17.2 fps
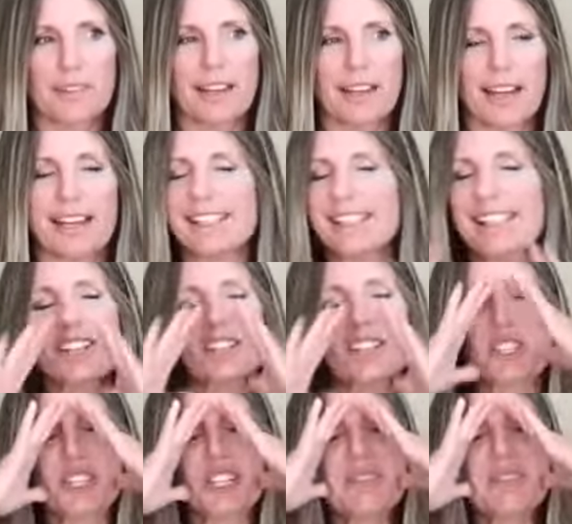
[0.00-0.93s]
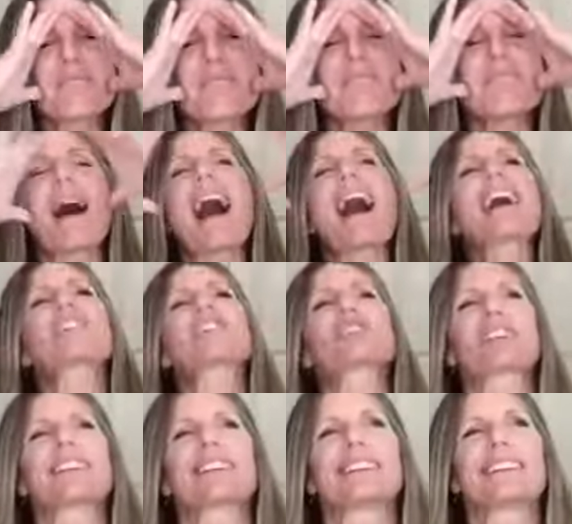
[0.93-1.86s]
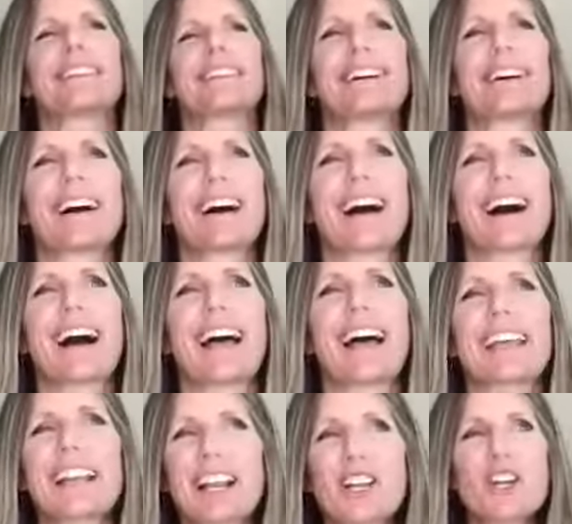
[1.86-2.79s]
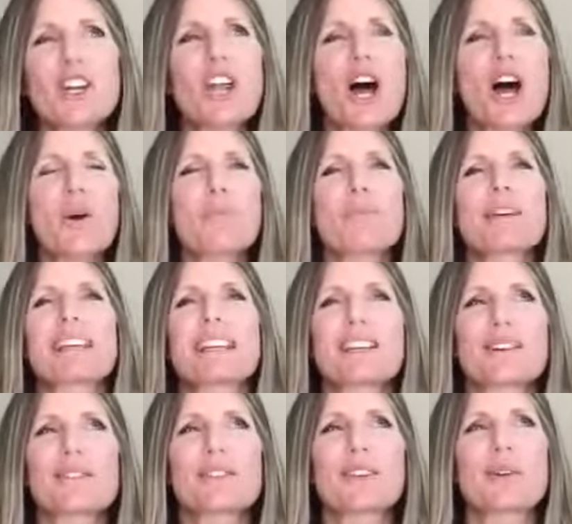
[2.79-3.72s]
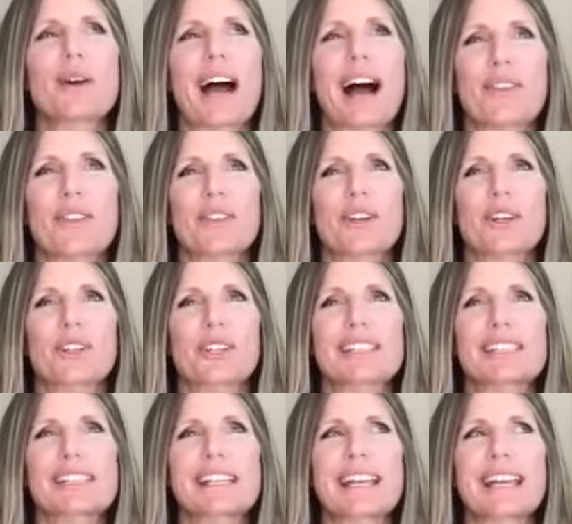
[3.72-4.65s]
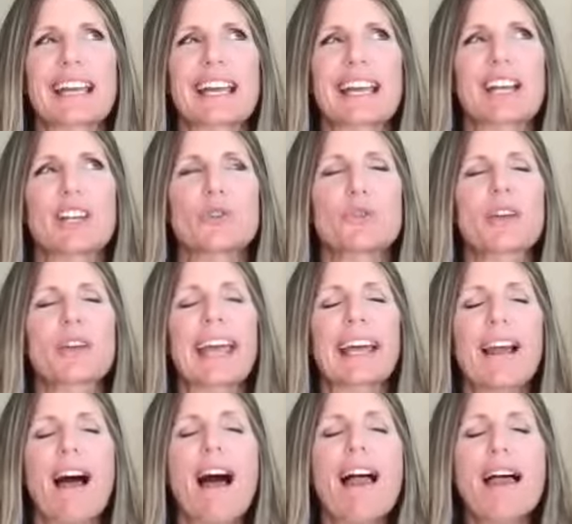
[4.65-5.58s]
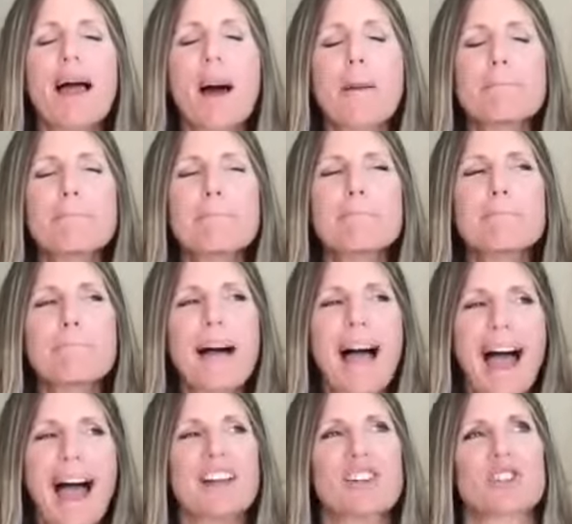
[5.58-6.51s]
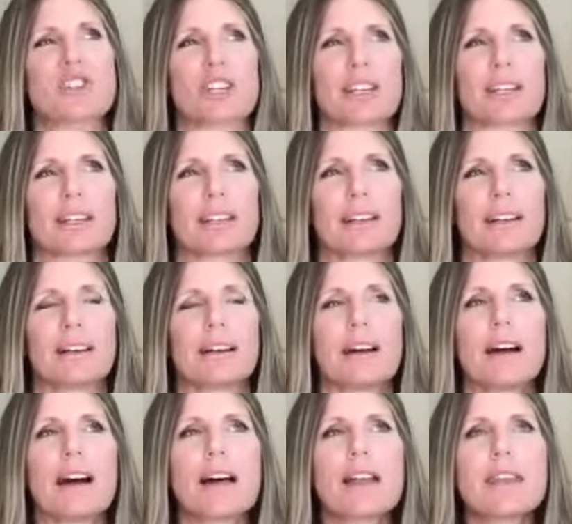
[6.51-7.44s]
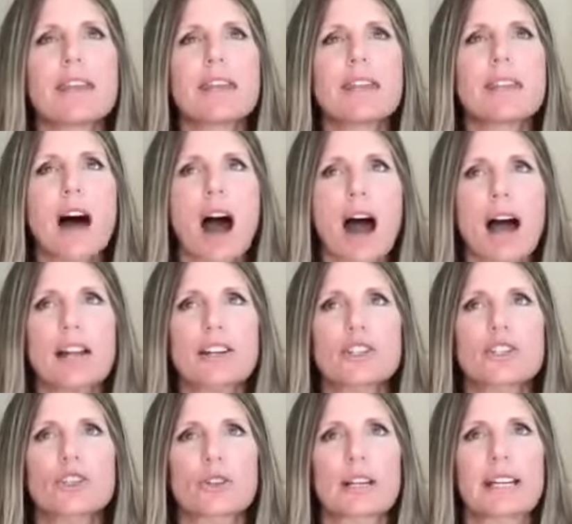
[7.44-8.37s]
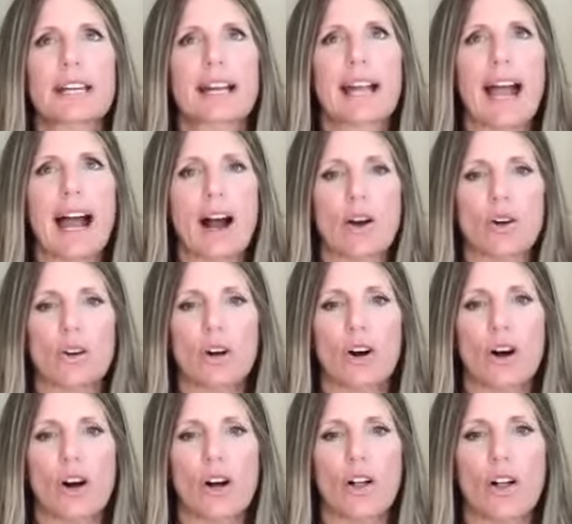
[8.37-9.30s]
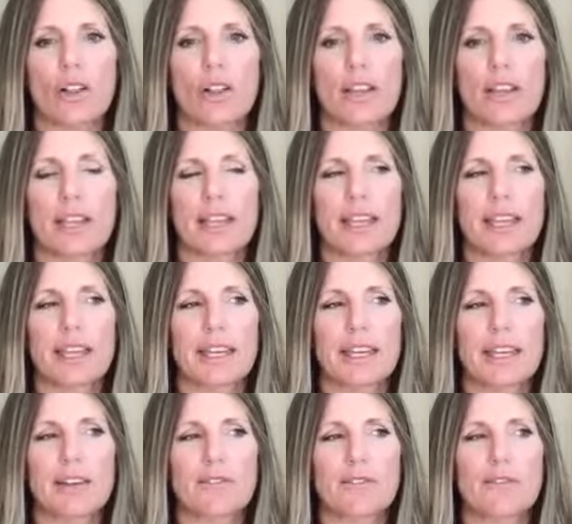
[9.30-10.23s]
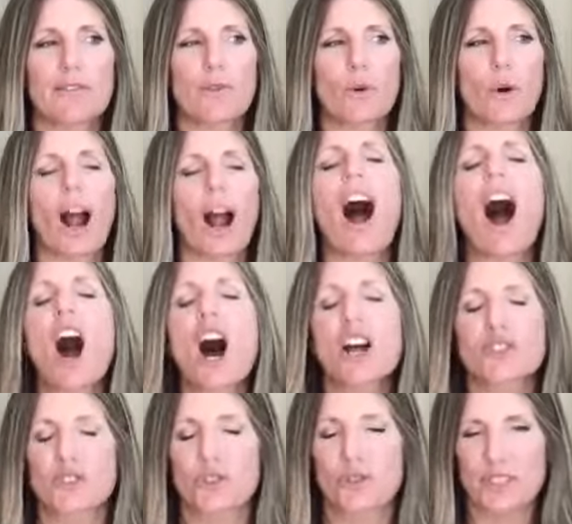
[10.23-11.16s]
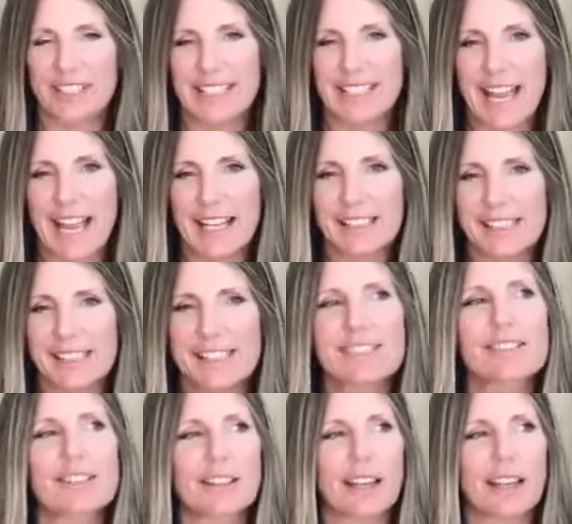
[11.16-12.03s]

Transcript: because I just couldn't imagine. And I know many of you out there listening and you cannot imagine not drinking alcohol for 100 days into